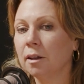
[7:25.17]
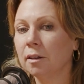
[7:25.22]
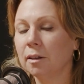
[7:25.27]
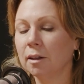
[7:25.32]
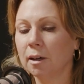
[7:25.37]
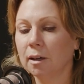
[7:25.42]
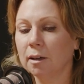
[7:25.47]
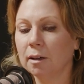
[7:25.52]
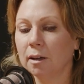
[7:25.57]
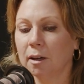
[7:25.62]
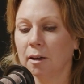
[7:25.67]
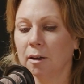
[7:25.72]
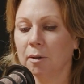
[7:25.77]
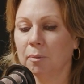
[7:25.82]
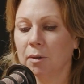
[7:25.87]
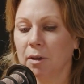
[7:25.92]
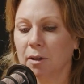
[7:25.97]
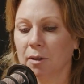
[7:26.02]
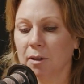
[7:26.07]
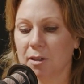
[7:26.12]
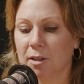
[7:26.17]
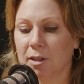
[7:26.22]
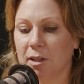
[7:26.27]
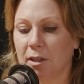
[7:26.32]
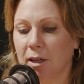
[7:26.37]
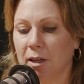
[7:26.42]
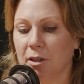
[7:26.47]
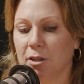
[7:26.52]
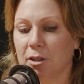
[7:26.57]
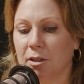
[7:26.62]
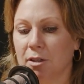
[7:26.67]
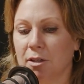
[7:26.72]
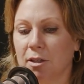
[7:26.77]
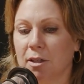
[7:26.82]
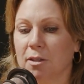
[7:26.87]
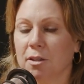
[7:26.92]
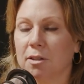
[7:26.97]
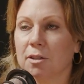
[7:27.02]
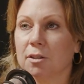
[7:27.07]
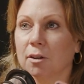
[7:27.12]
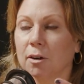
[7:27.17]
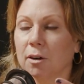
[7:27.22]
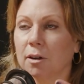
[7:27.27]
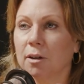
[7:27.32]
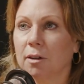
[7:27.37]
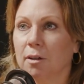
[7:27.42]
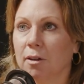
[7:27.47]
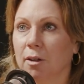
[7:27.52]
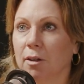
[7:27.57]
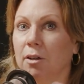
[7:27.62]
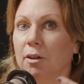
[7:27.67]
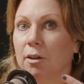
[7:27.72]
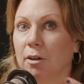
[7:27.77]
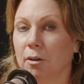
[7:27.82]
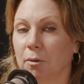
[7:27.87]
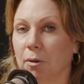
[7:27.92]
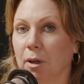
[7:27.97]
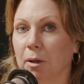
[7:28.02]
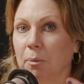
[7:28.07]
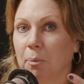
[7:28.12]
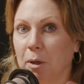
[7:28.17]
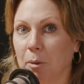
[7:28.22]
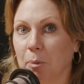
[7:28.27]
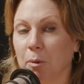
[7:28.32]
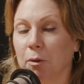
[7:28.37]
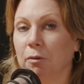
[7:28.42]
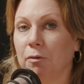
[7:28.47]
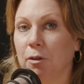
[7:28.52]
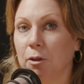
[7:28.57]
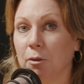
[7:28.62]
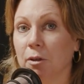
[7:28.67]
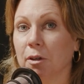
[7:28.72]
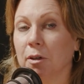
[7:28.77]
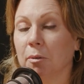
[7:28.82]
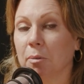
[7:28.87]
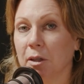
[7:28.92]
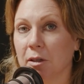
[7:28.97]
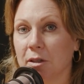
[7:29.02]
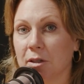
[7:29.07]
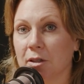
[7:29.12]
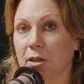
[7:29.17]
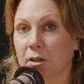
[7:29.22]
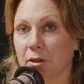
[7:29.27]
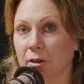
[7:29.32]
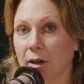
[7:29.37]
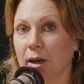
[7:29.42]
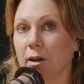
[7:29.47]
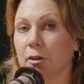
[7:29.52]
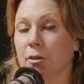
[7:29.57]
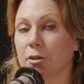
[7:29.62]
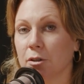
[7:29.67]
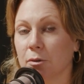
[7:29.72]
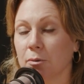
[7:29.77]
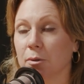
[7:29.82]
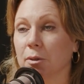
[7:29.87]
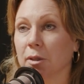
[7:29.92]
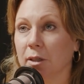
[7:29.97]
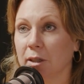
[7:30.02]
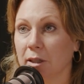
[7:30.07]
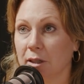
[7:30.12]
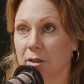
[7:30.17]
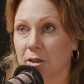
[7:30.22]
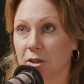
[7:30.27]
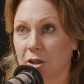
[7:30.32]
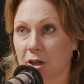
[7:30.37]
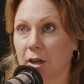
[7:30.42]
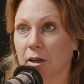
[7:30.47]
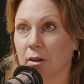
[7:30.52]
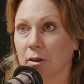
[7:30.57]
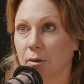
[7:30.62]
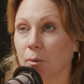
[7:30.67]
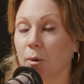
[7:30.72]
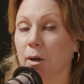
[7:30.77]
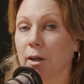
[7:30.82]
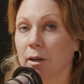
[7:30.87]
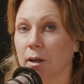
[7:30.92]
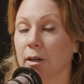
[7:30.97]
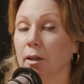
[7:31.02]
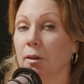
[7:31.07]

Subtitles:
that the listing agents need to start, you know, like people, if you're going to be listing your house, you really need to check on what kind